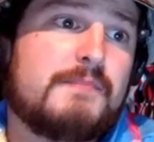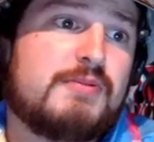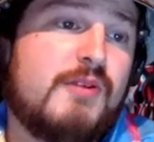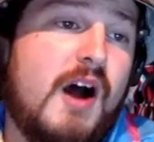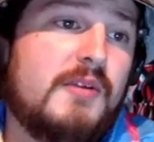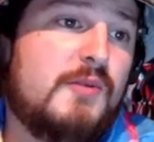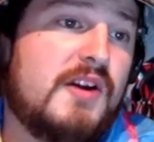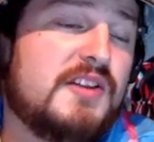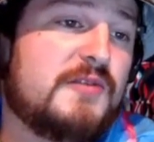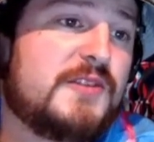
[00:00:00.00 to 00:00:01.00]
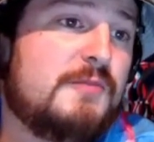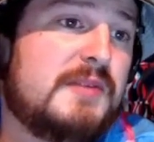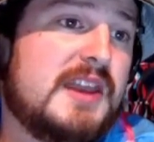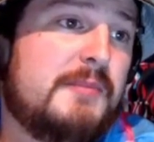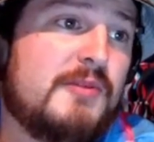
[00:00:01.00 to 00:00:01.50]
probably one of the few
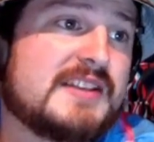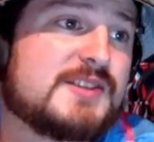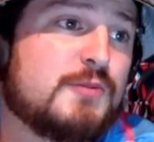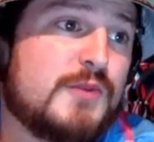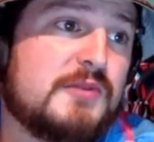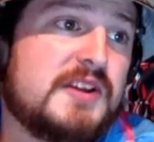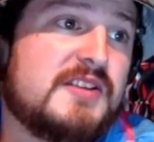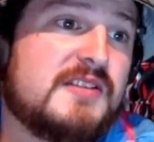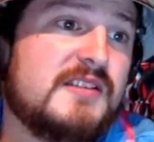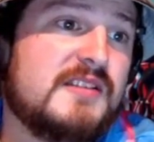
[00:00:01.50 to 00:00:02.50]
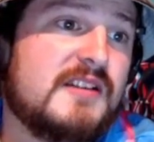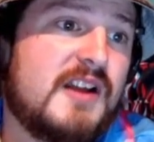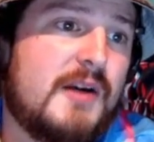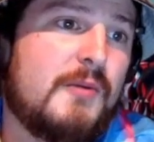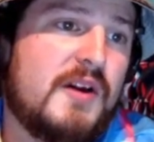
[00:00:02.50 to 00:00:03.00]
people that's really
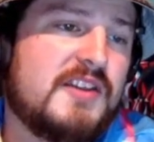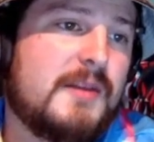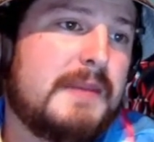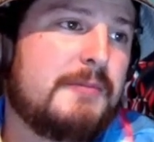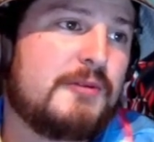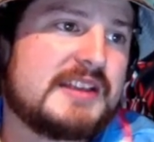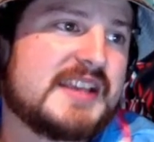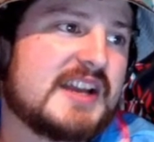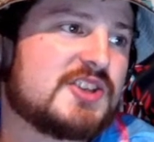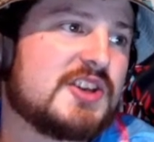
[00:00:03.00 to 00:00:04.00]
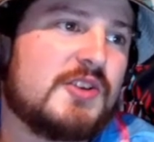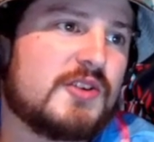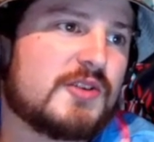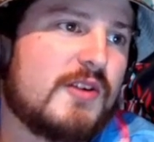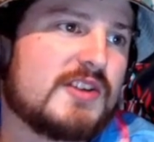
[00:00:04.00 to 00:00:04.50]
I mean, one of the people that's actually
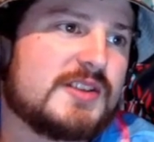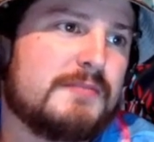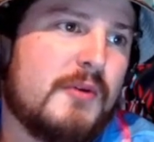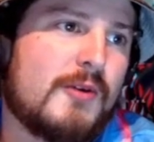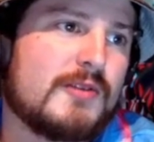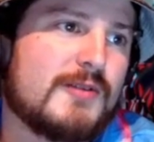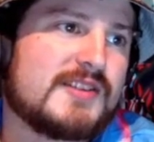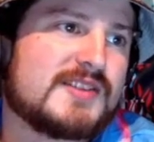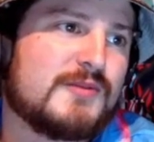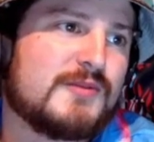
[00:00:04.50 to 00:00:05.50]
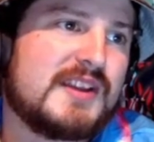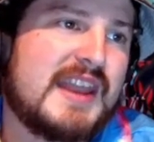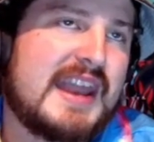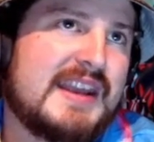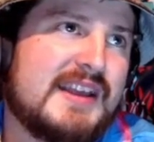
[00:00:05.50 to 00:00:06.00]
good across the board. There isn't
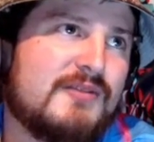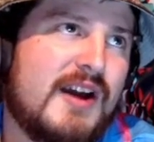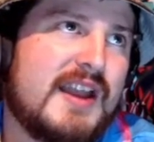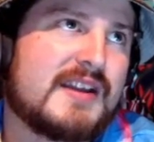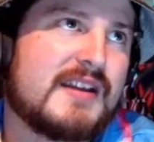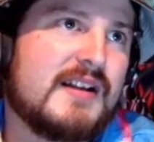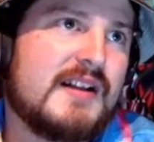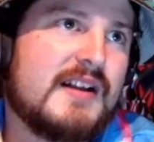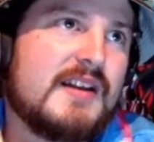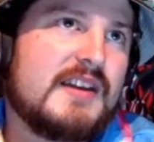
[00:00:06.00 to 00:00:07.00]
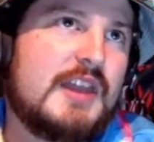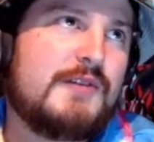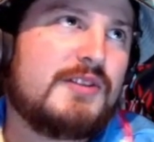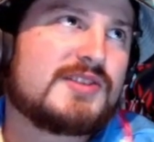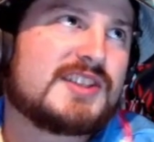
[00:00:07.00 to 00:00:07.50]
really any, like,
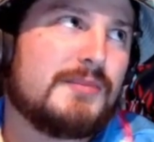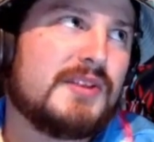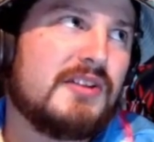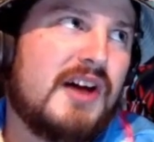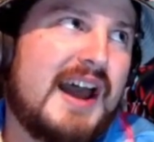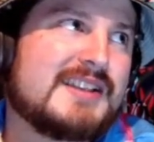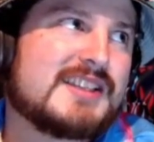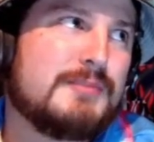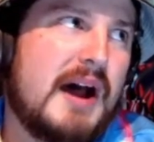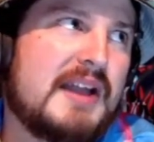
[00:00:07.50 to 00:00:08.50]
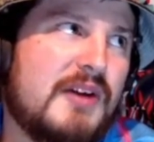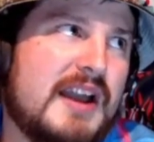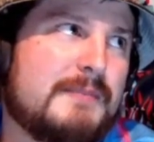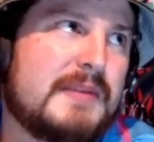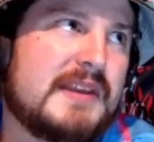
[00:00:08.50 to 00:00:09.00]
even though some of the lines might
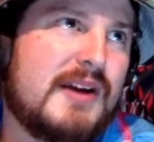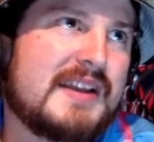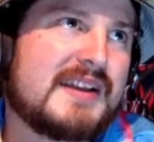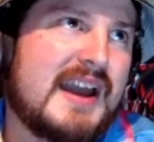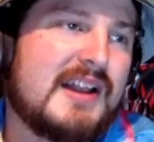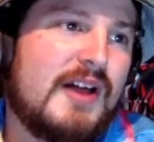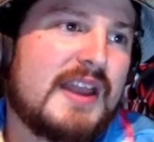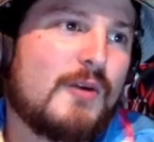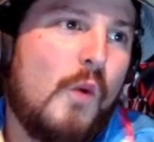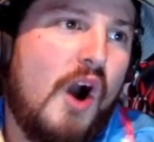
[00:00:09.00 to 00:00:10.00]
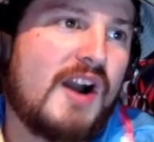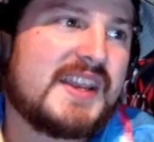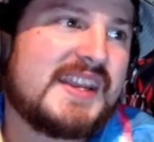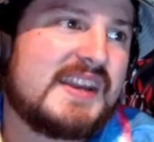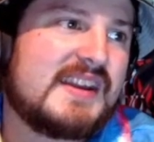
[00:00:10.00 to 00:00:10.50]
like be like kind of like
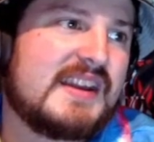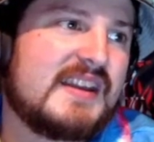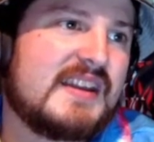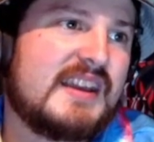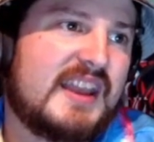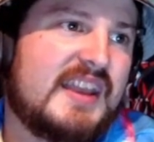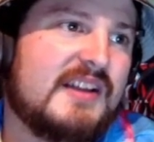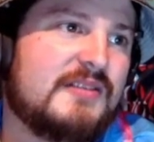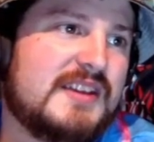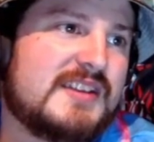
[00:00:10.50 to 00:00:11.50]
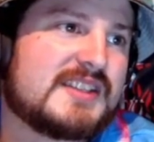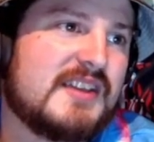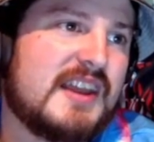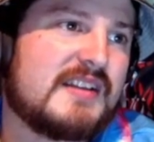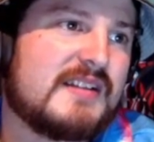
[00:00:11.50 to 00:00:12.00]
wonky, he at least
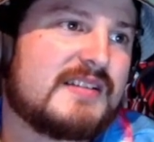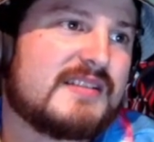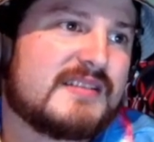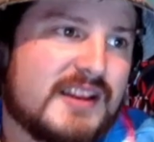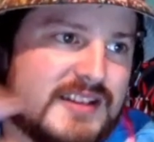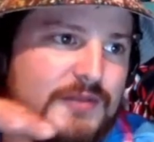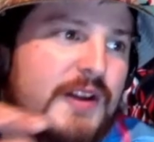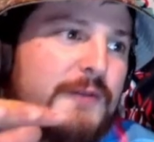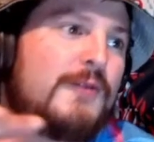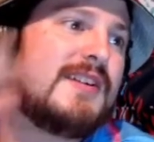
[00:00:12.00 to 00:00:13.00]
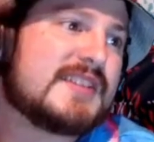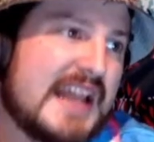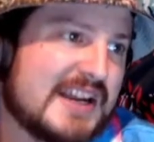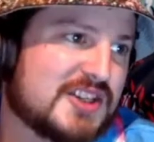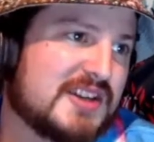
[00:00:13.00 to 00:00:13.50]
like the delivery is
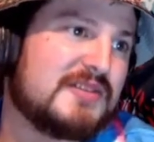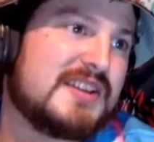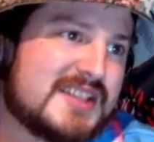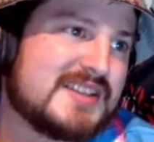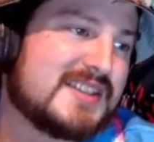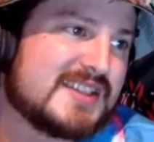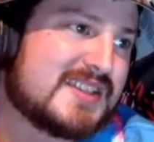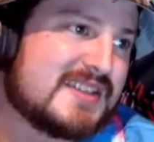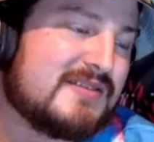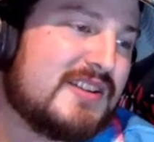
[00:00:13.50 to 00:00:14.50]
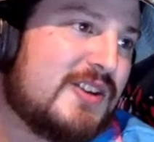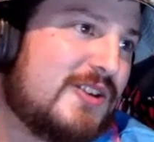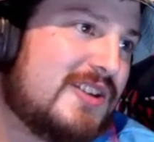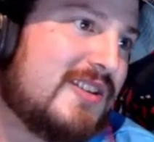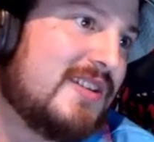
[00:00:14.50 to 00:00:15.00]
actually at least consistently
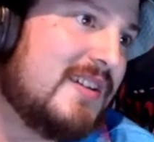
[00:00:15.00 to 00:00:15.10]
good.